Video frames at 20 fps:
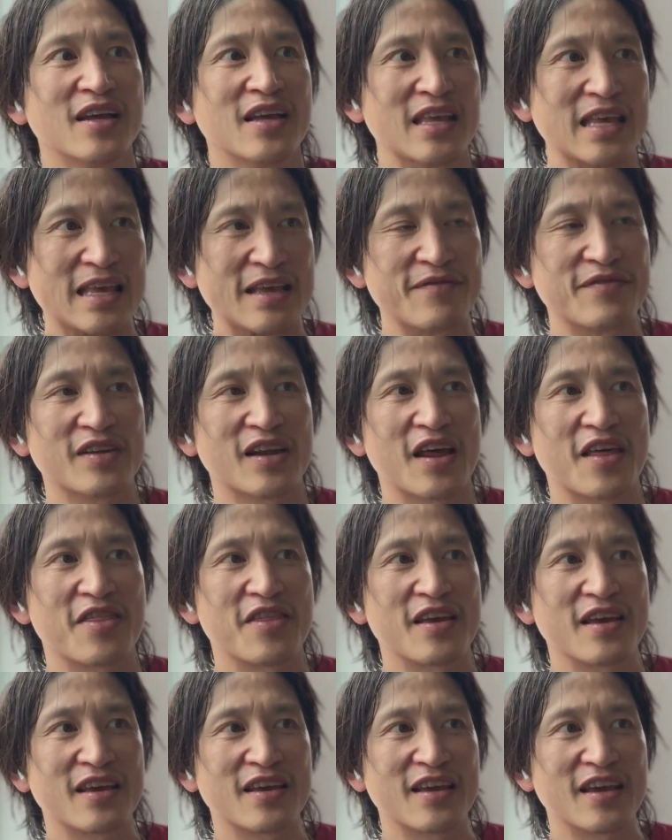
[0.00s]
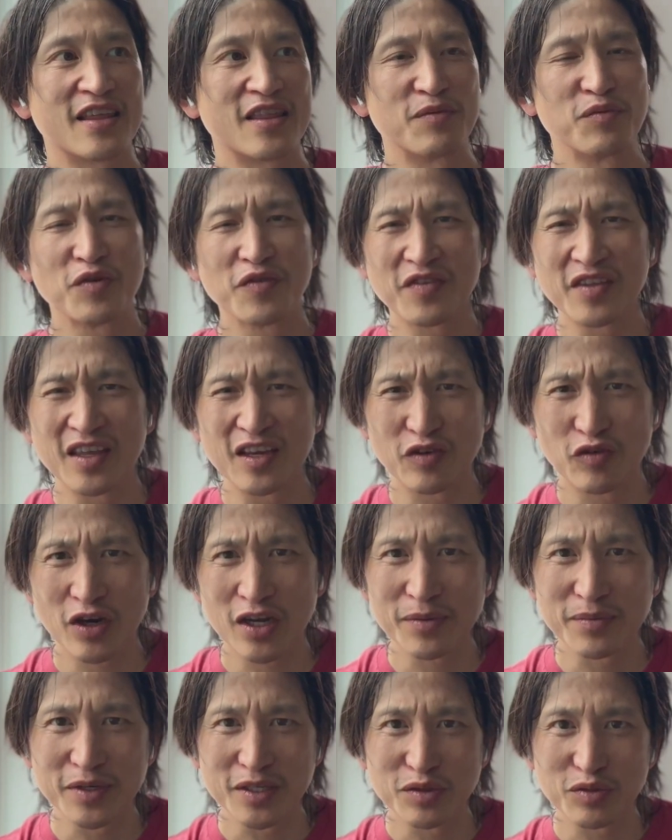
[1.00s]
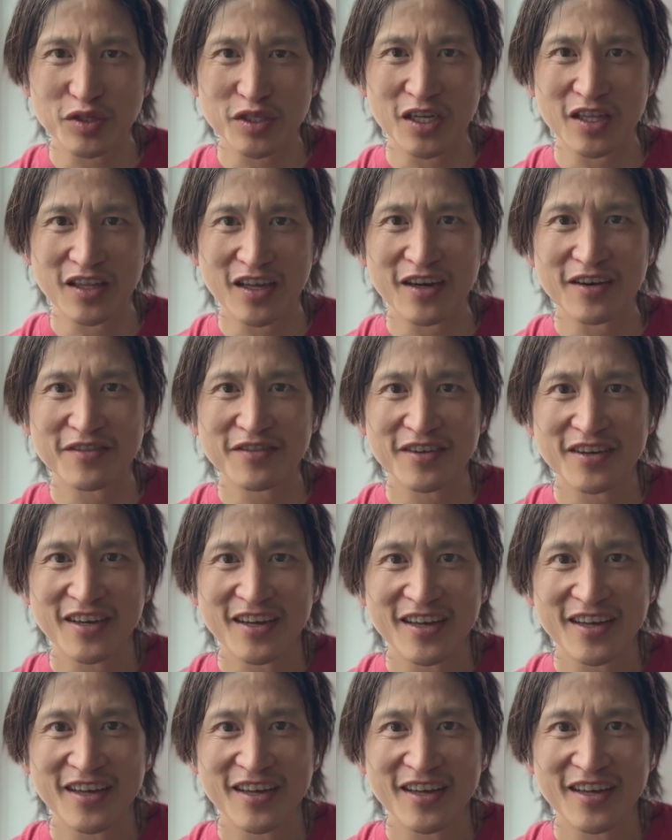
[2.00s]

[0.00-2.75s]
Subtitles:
Even I think in the movie The Incredibles, which I love,